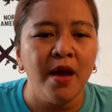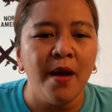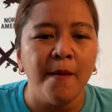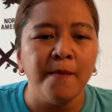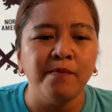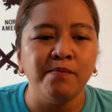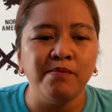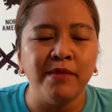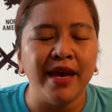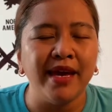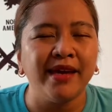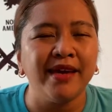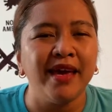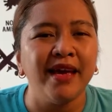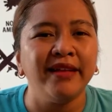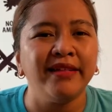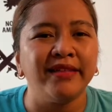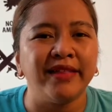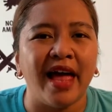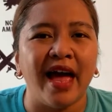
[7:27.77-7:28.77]

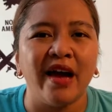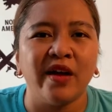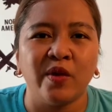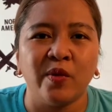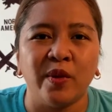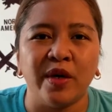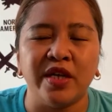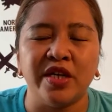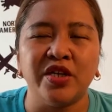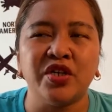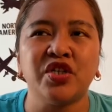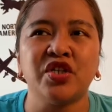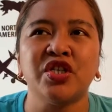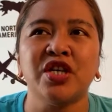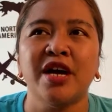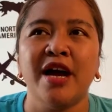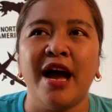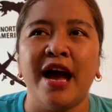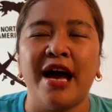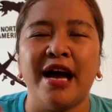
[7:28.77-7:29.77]
making language
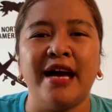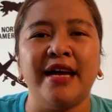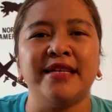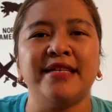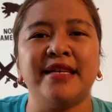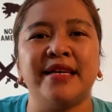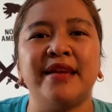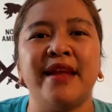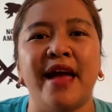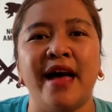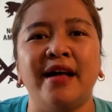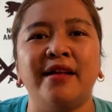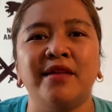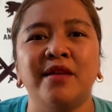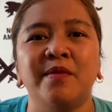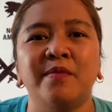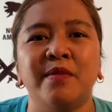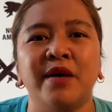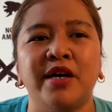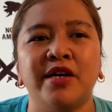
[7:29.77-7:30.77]
as an
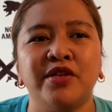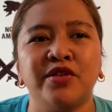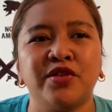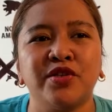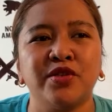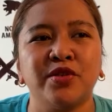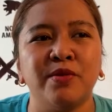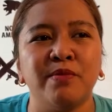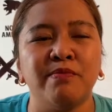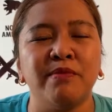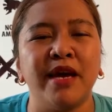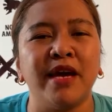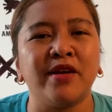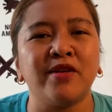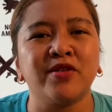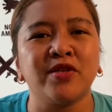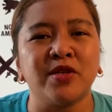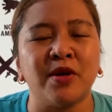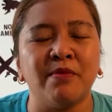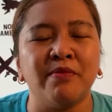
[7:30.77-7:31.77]
element to make
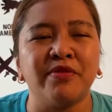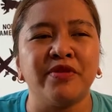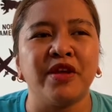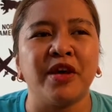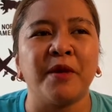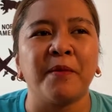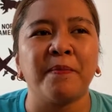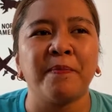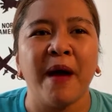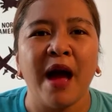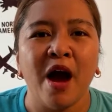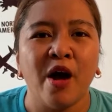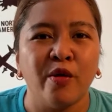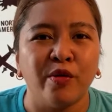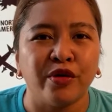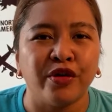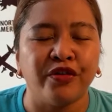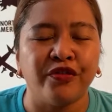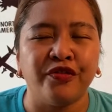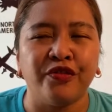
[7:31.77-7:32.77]
something
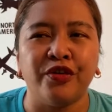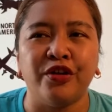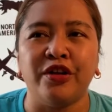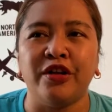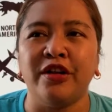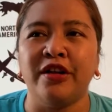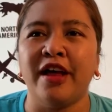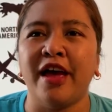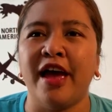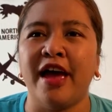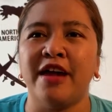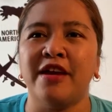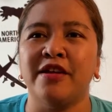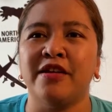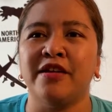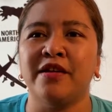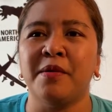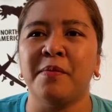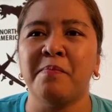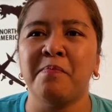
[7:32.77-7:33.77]
powerful
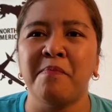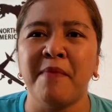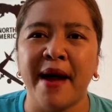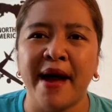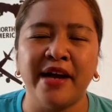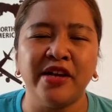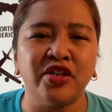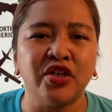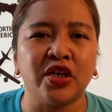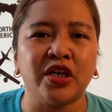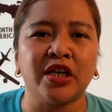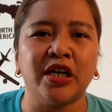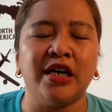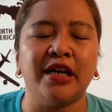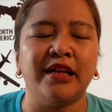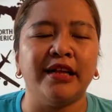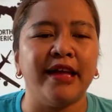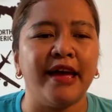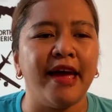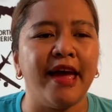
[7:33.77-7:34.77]
and magical.